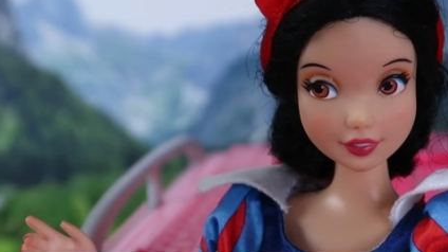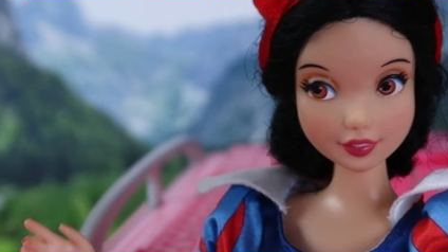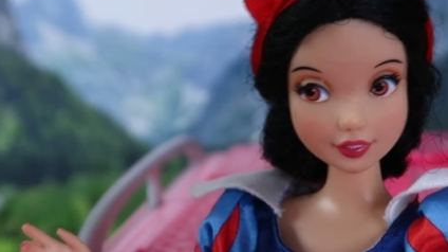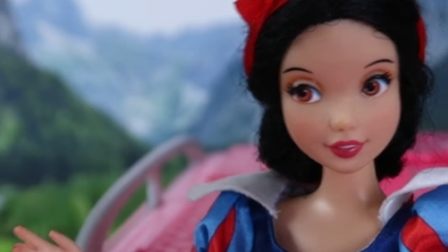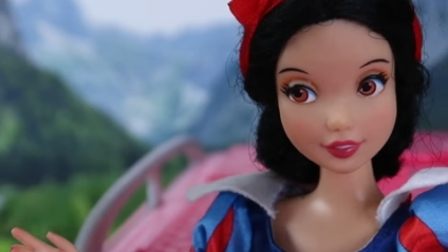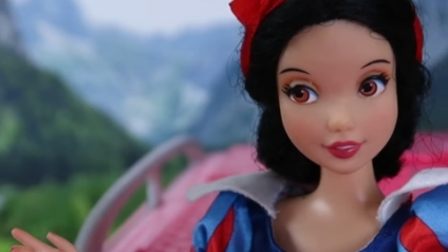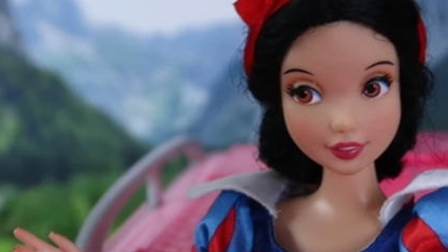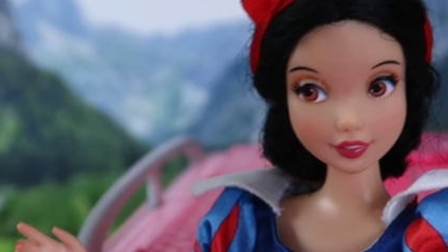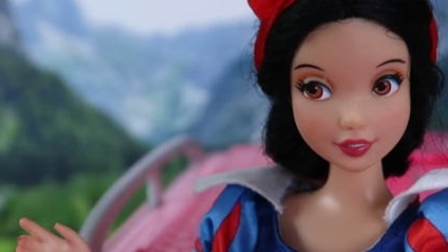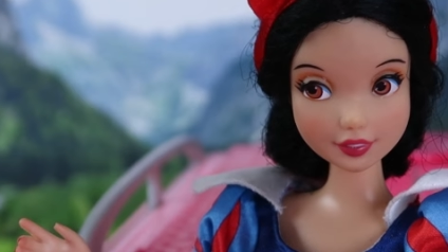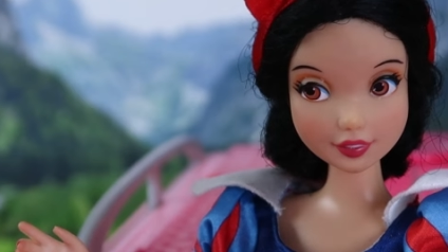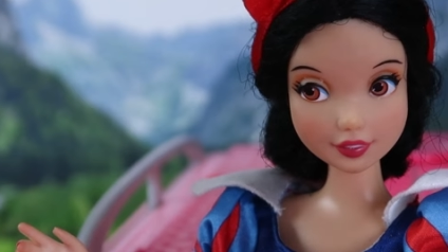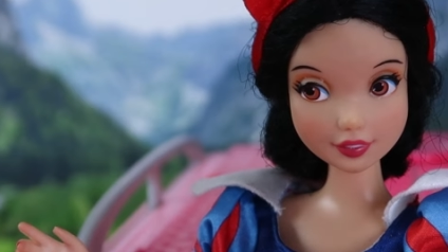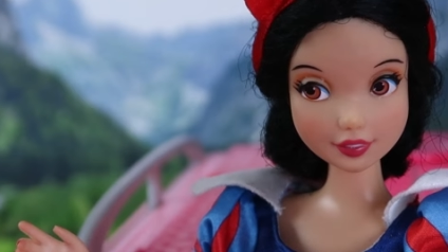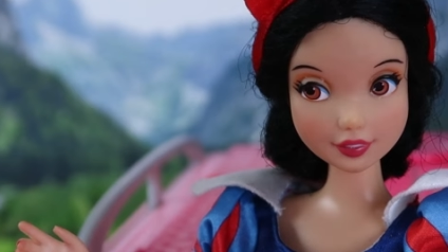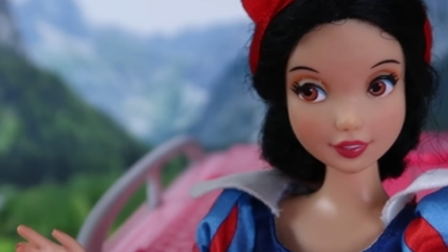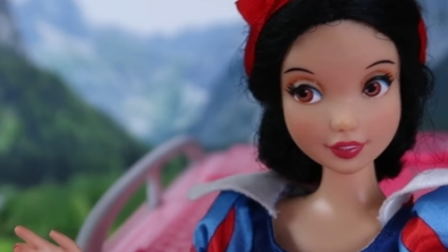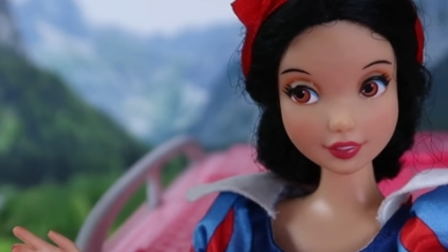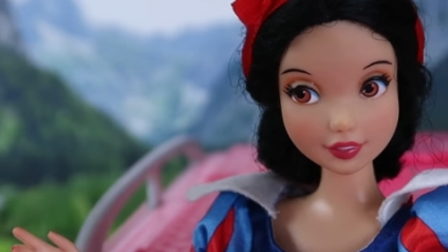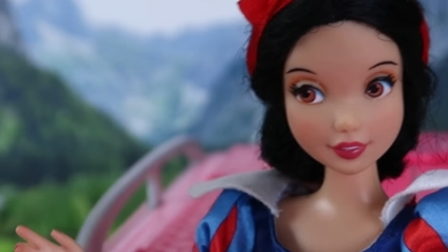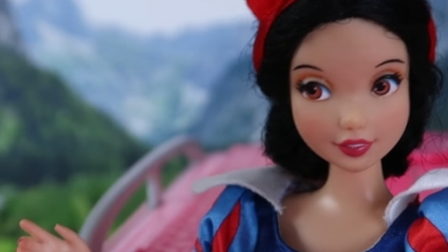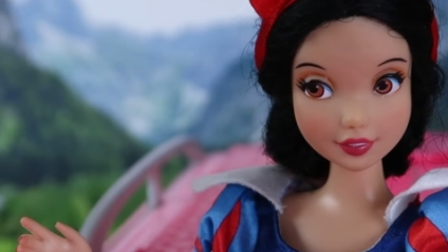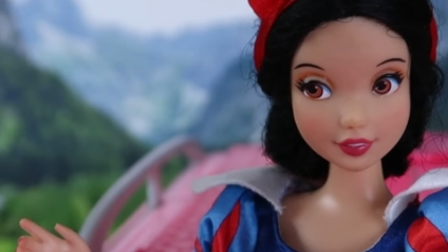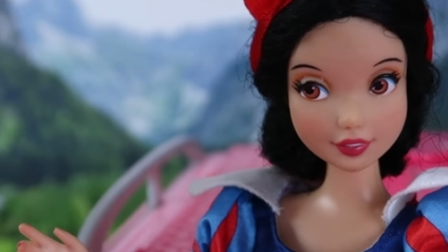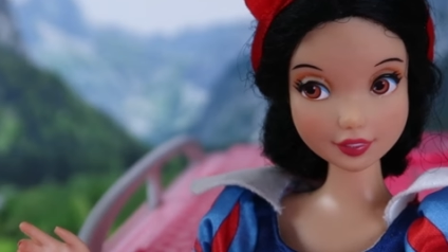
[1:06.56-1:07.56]
Oh my,
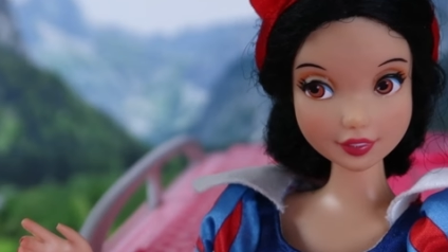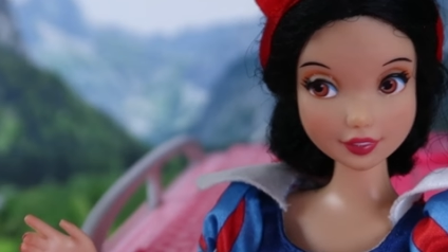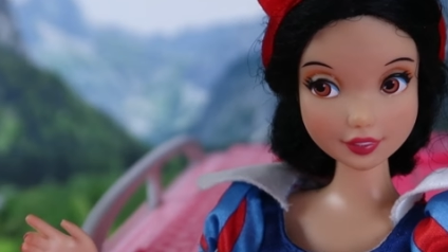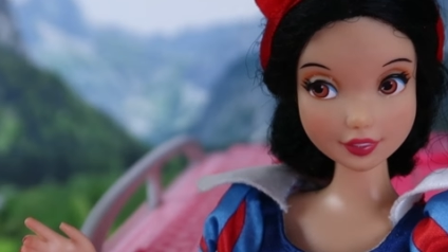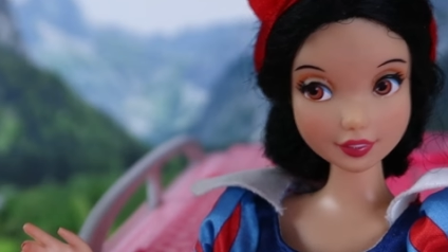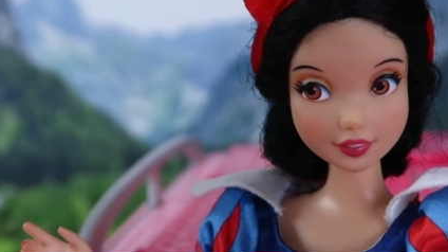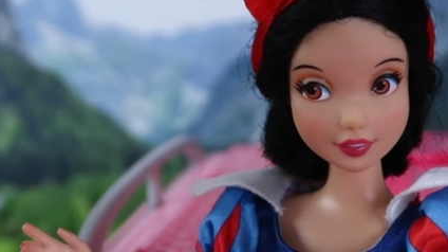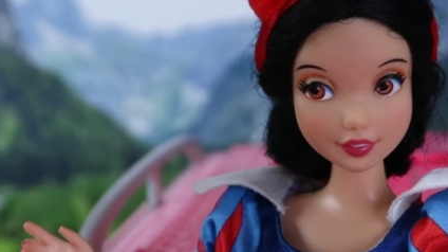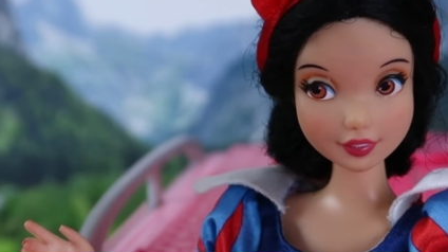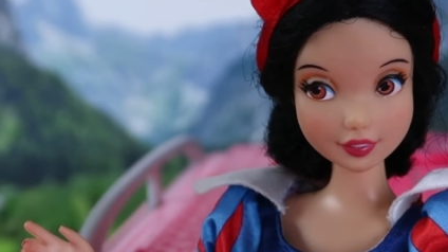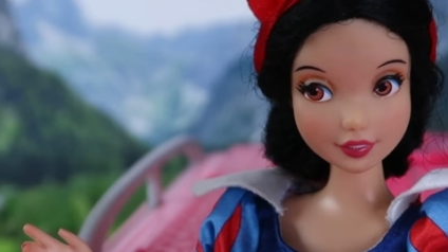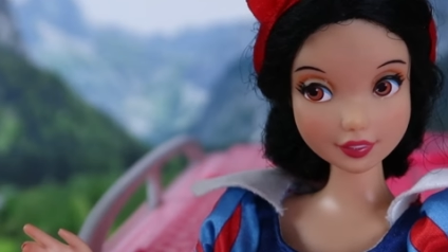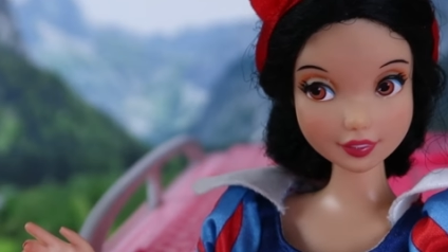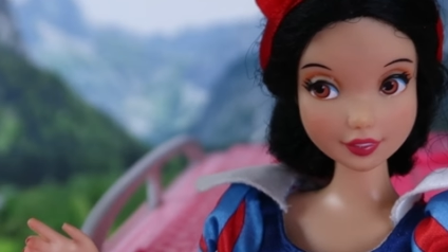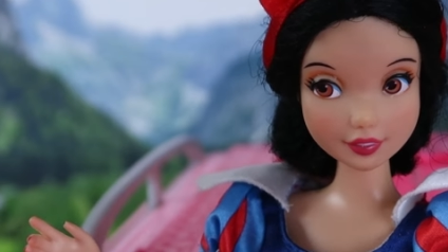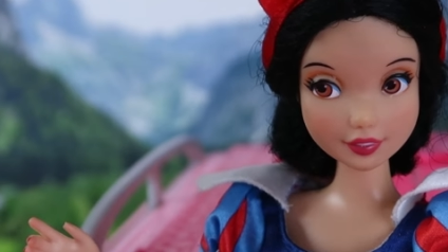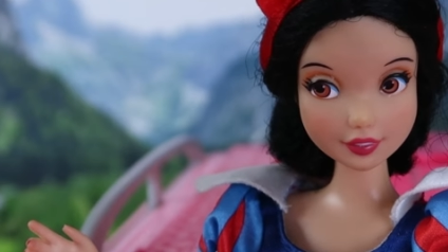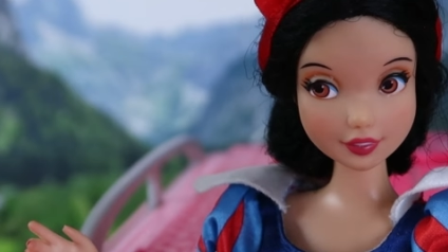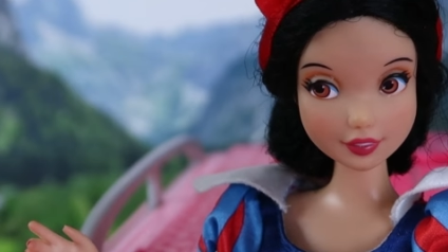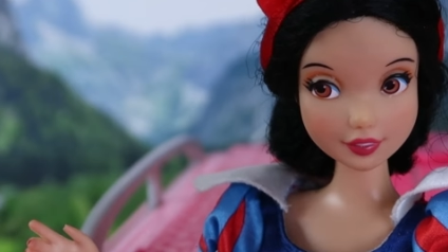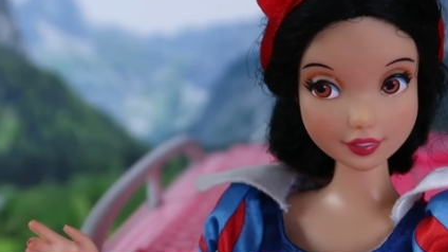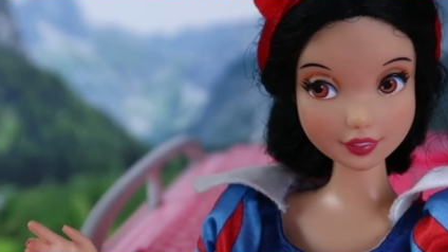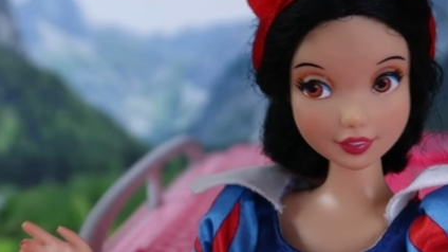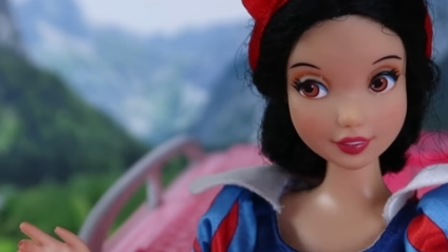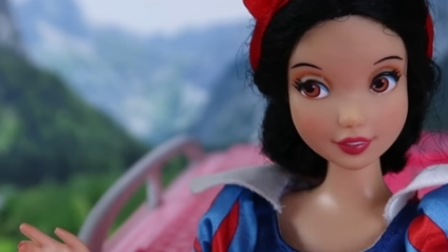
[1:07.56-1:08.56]
I hope the juniors'
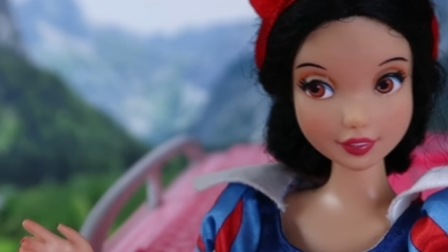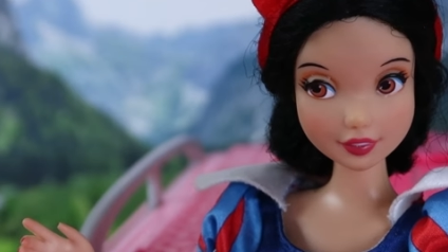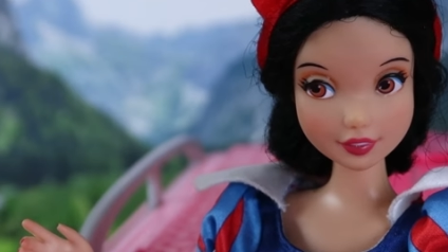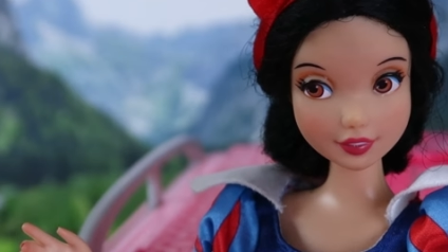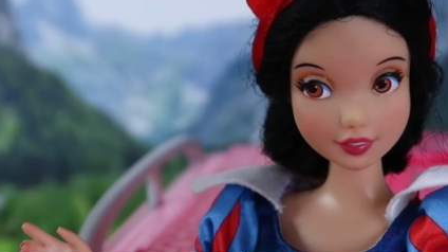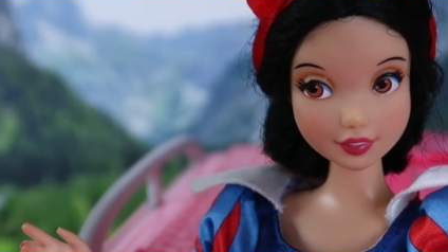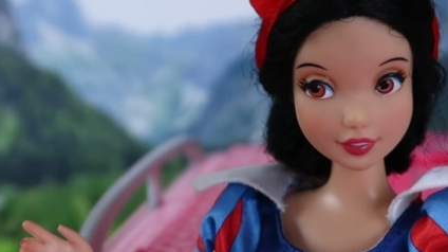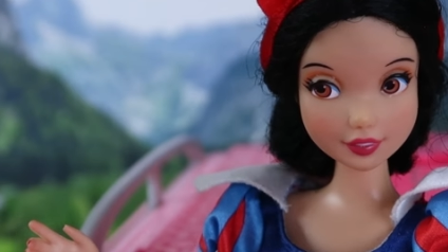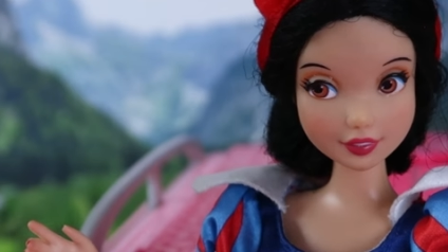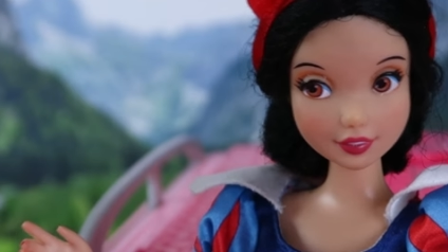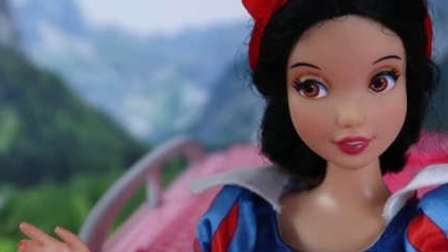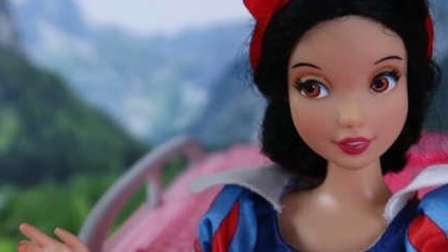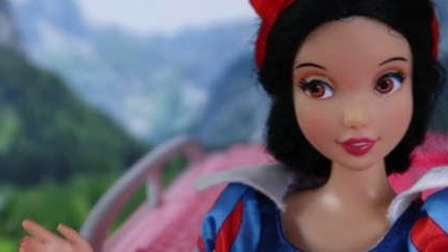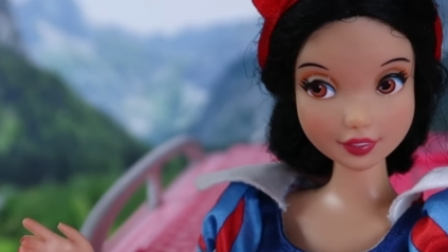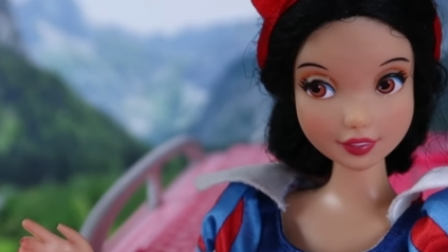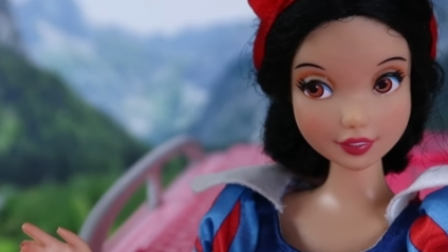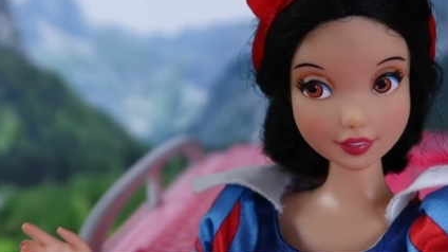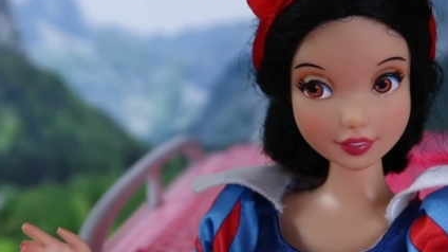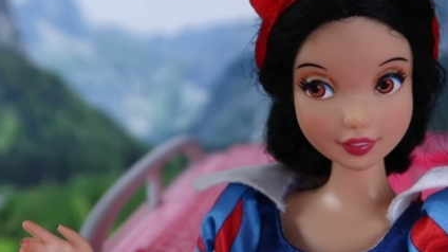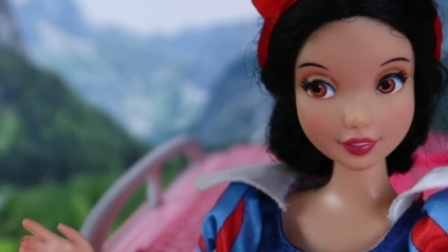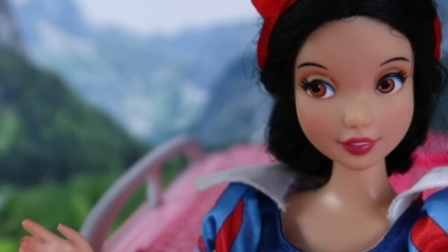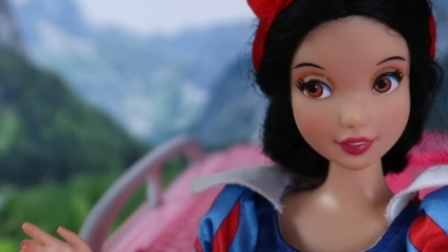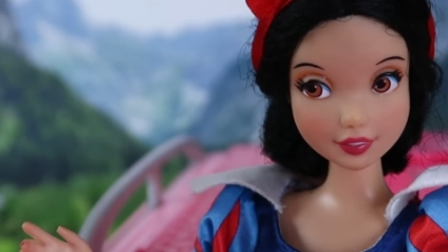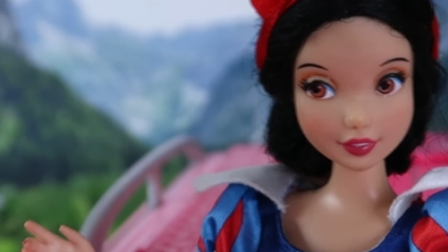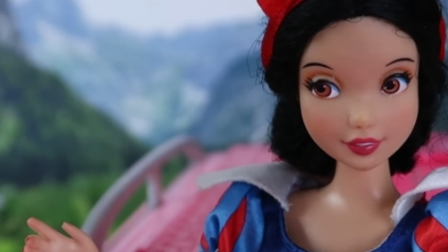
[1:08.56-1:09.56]
houses are at the
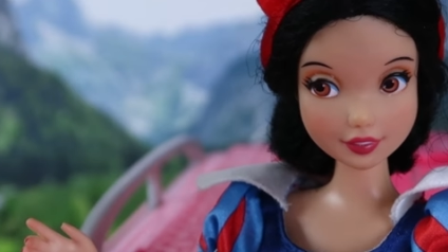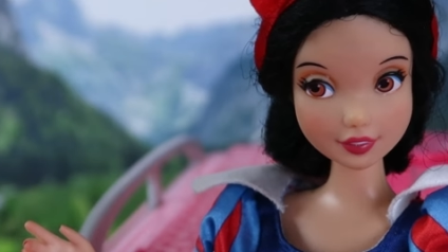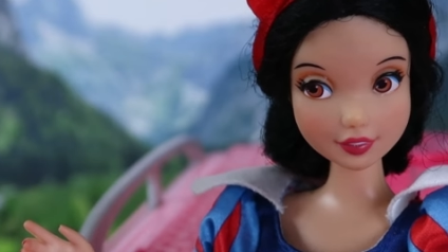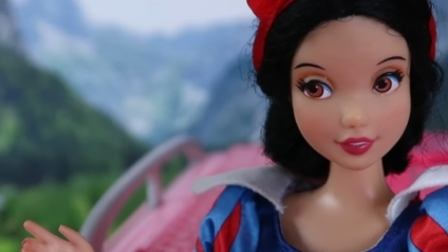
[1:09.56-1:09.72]
same